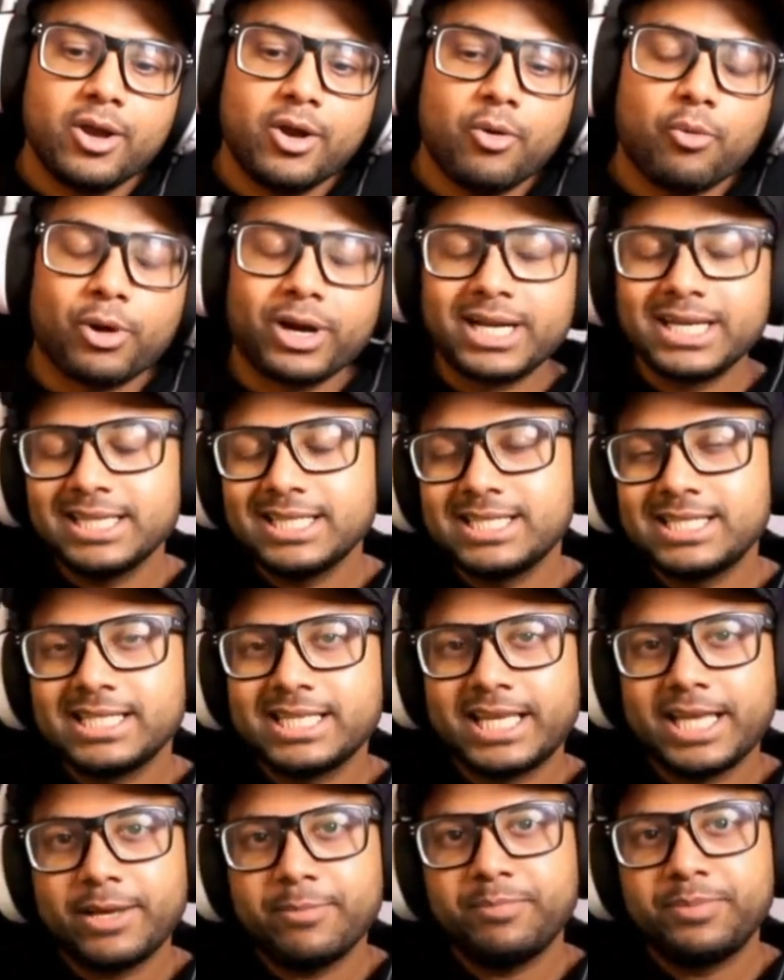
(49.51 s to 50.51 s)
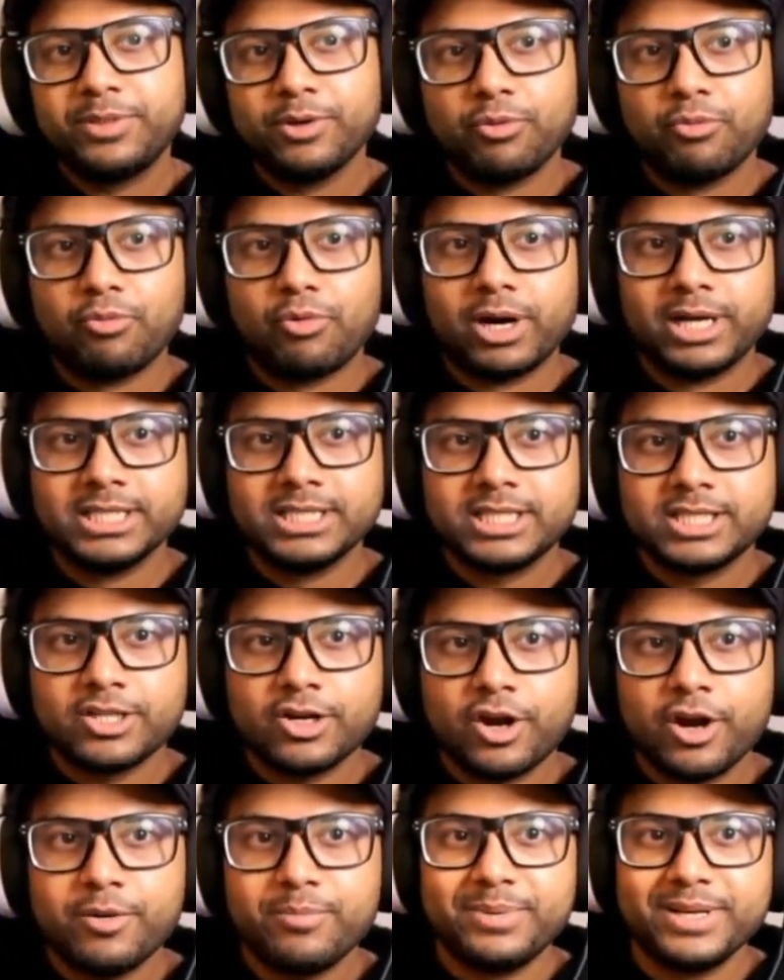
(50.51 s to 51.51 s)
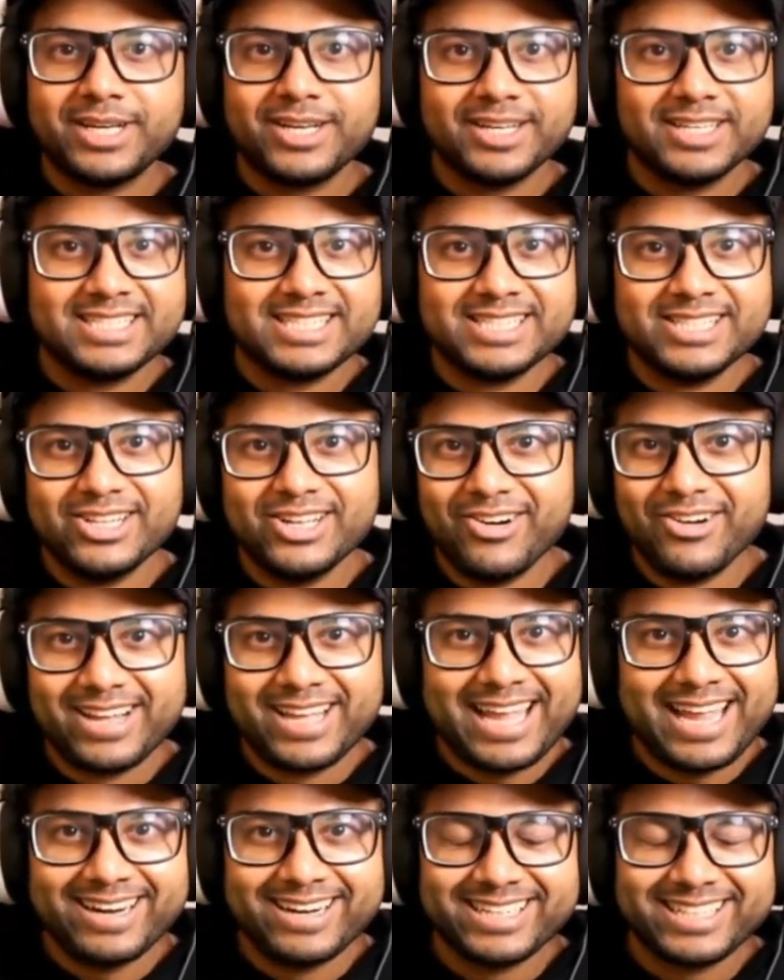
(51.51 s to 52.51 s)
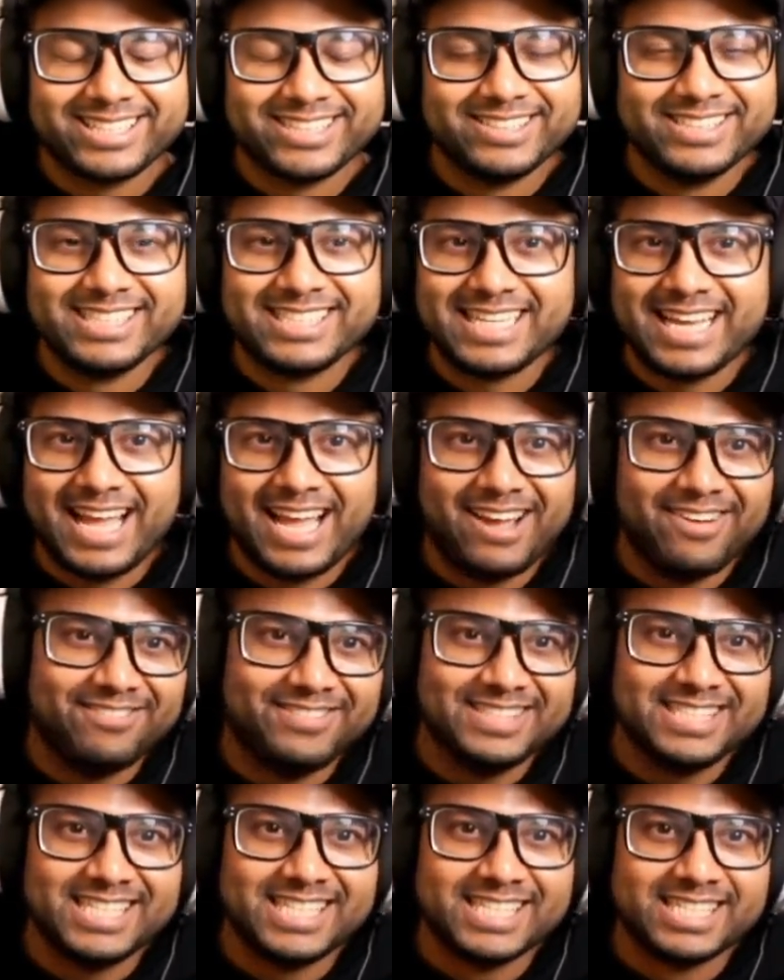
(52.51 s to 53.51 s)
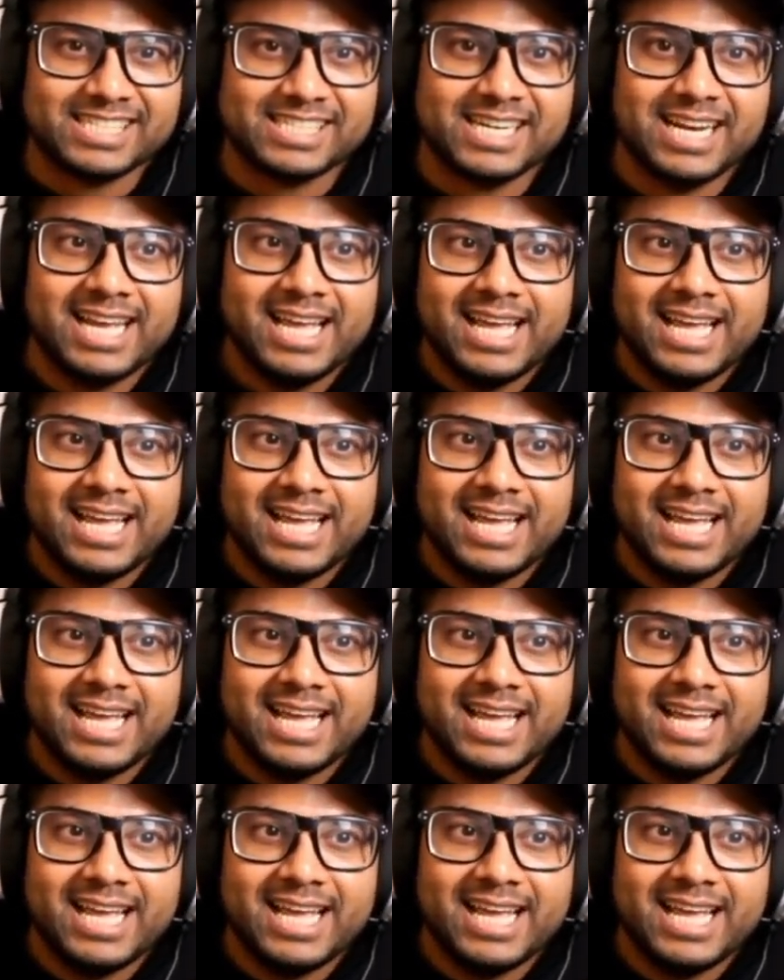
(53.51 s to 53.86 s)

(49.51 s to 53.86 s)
We're gonna skip the 1-star because no character is F tier.